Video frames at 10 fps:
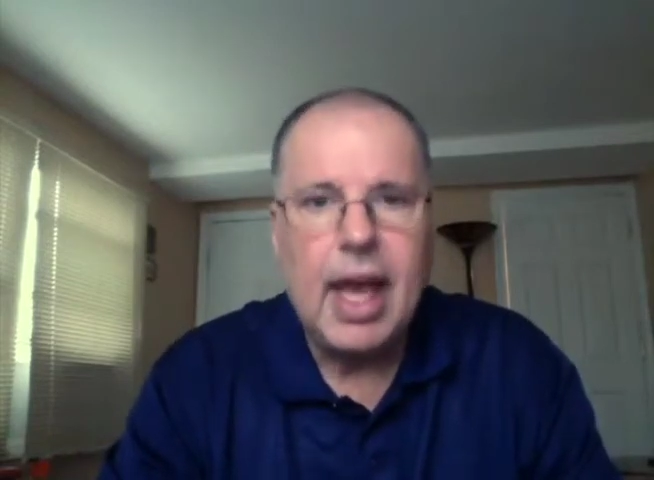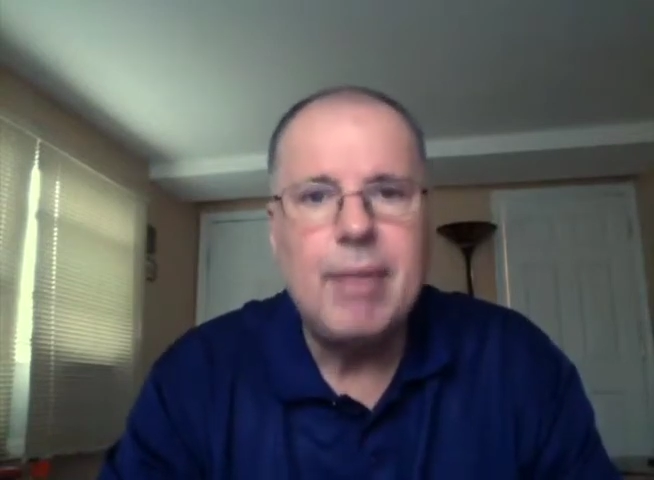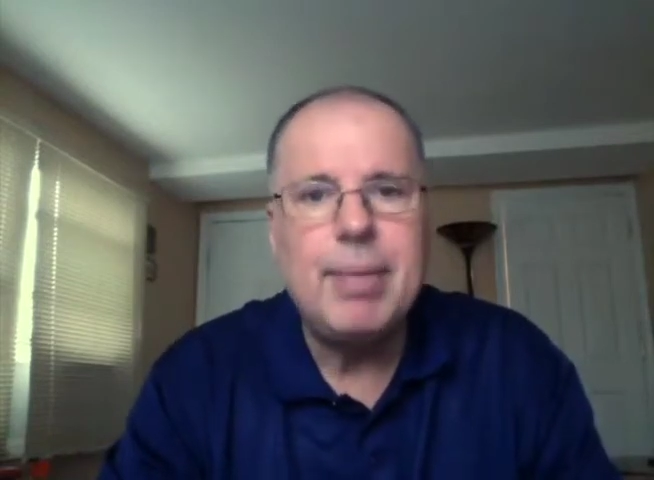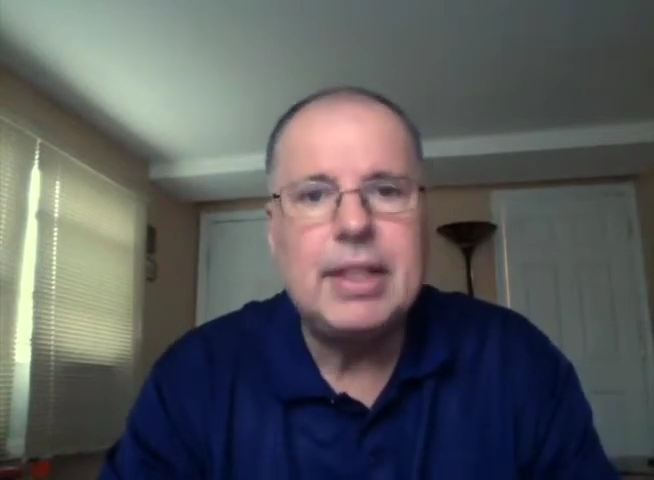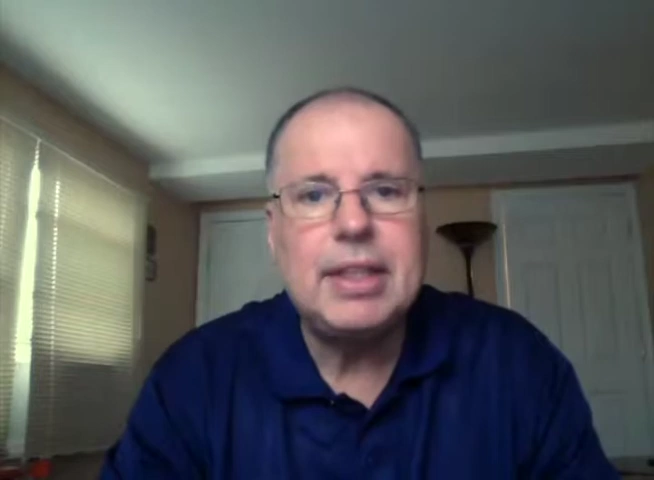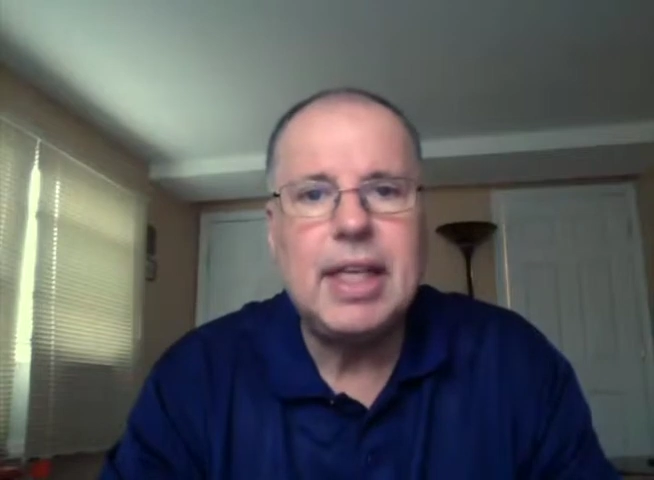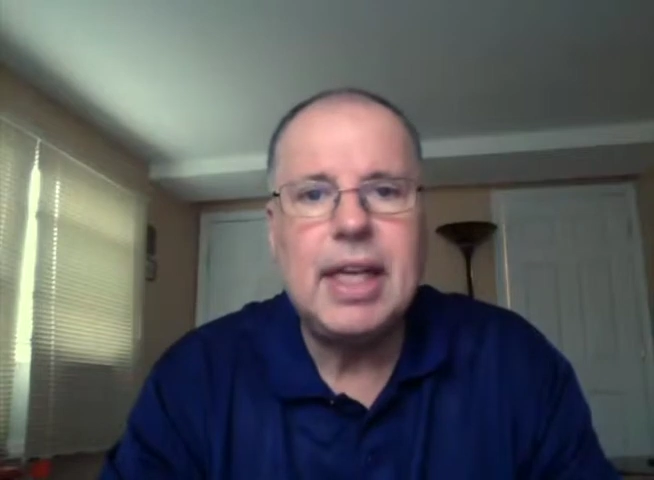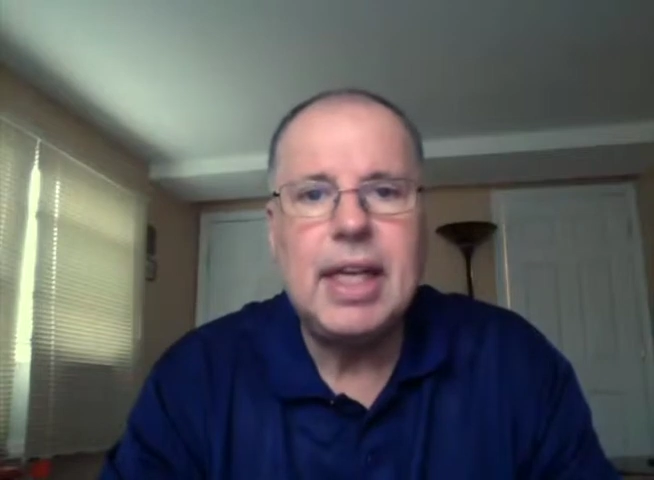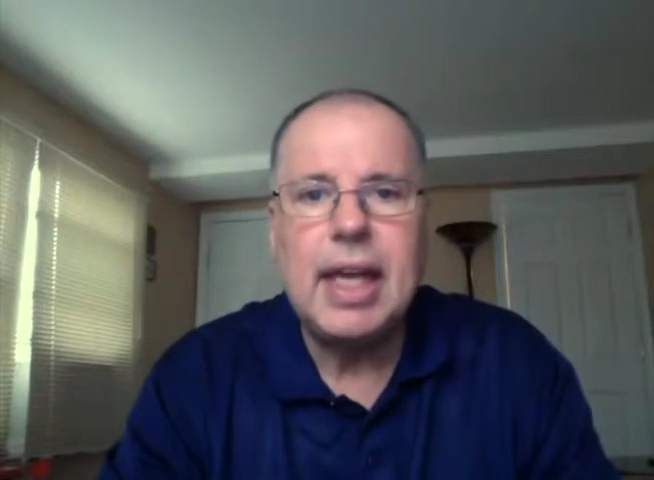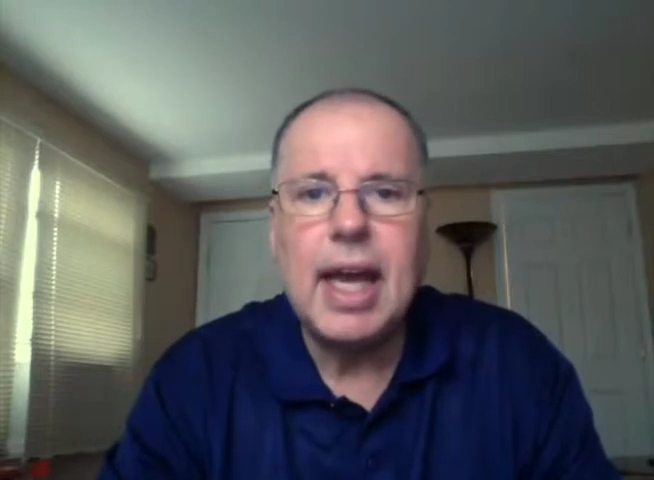
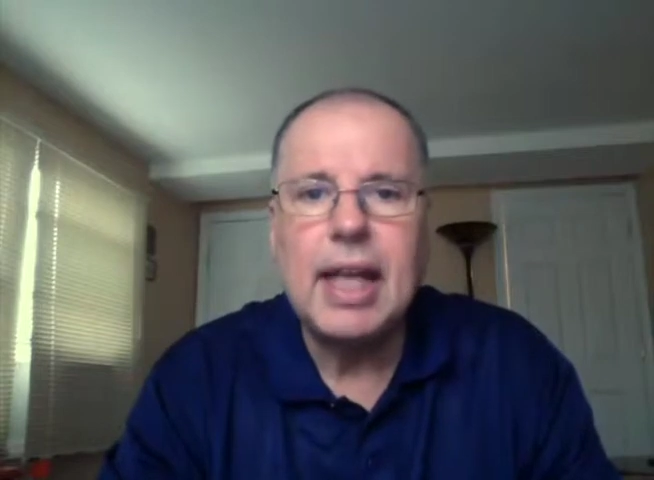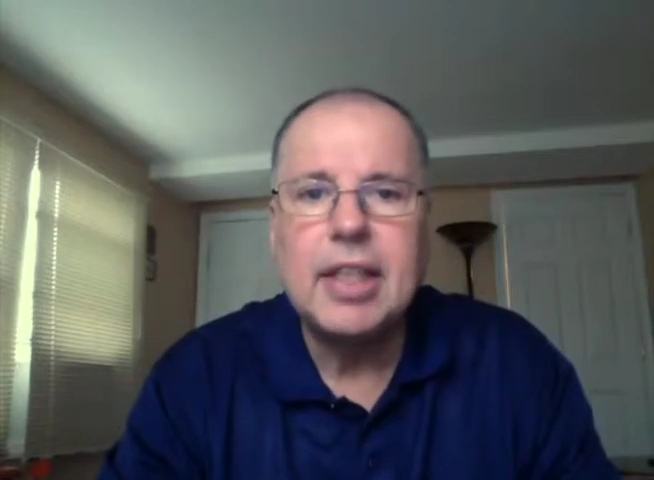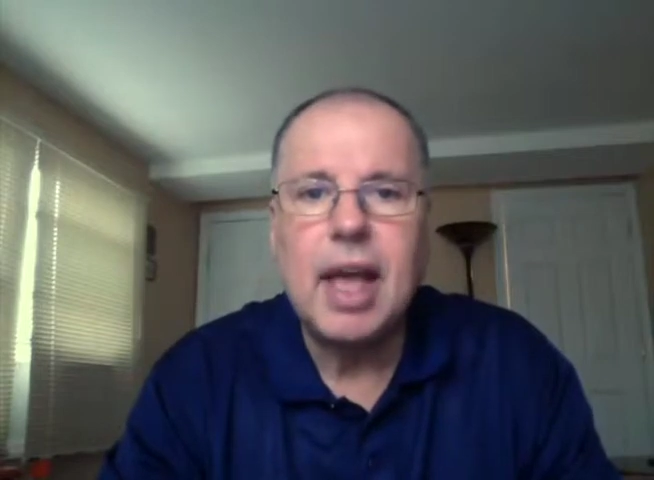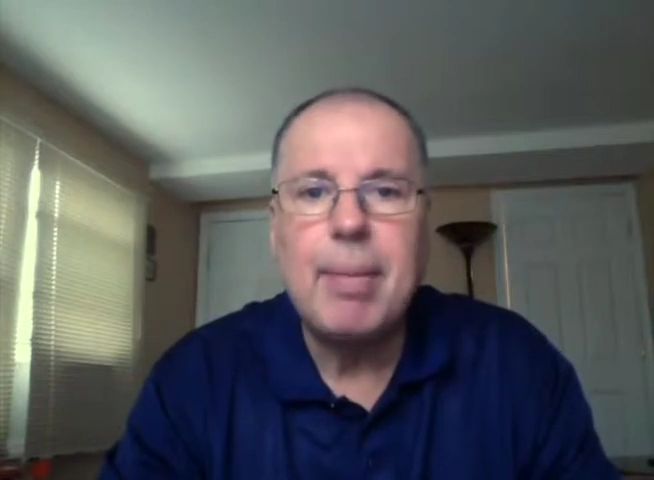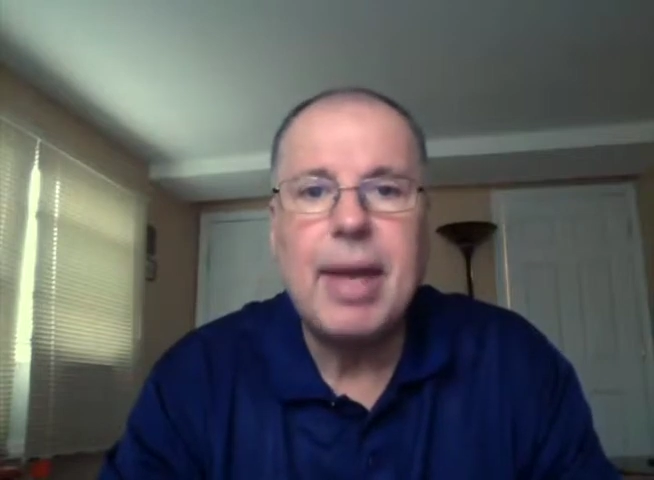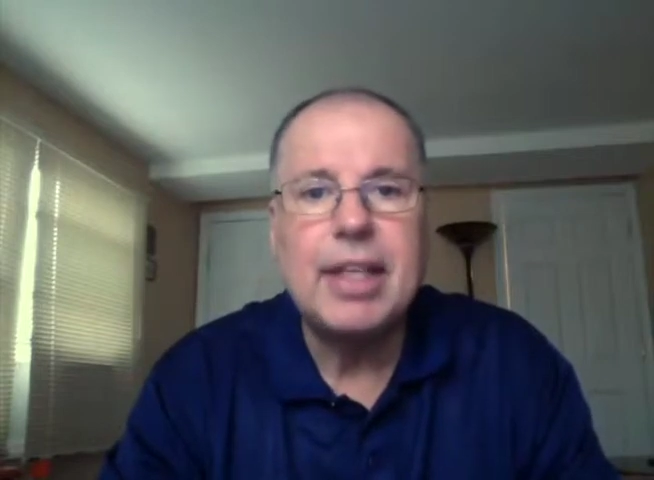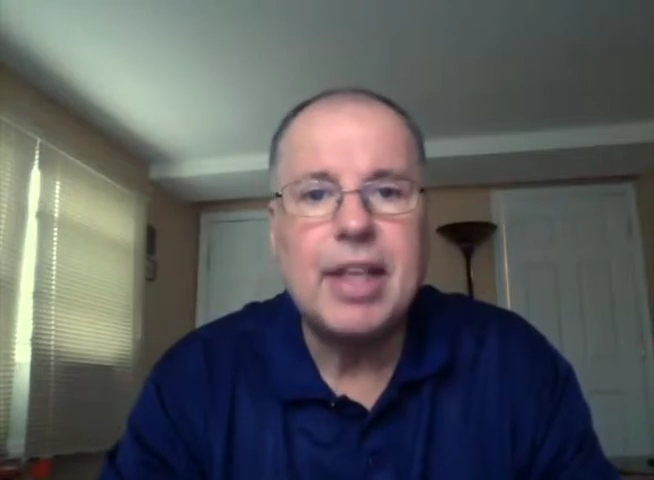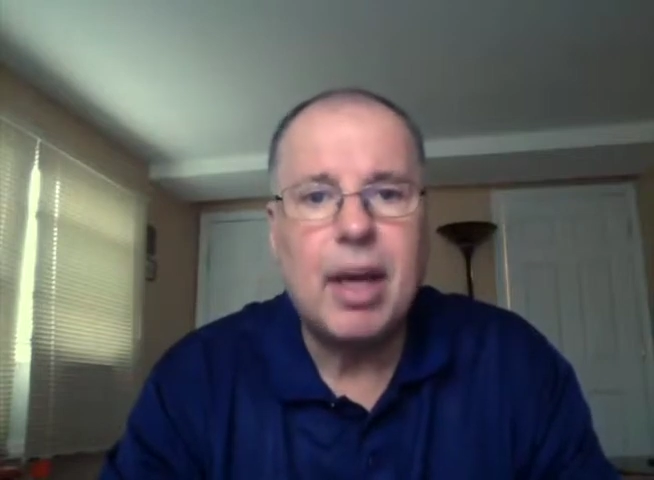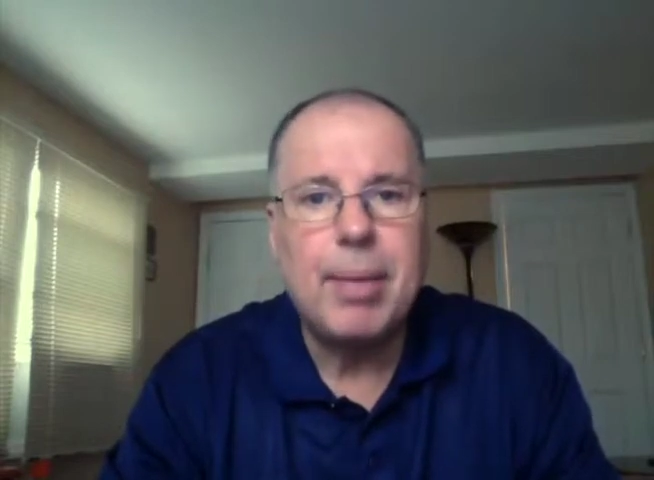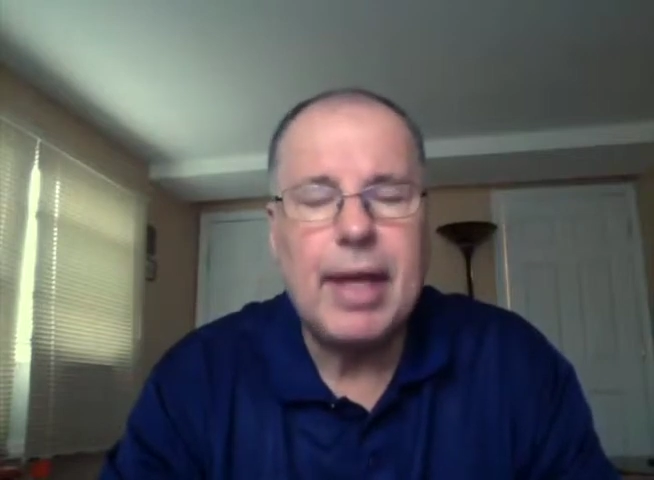NBC has picked
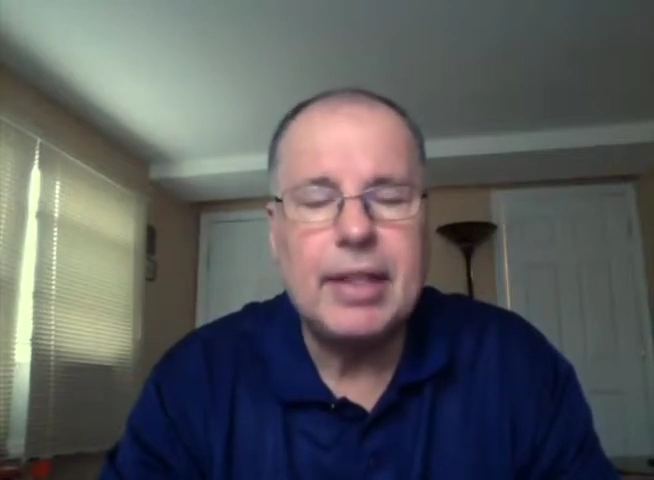up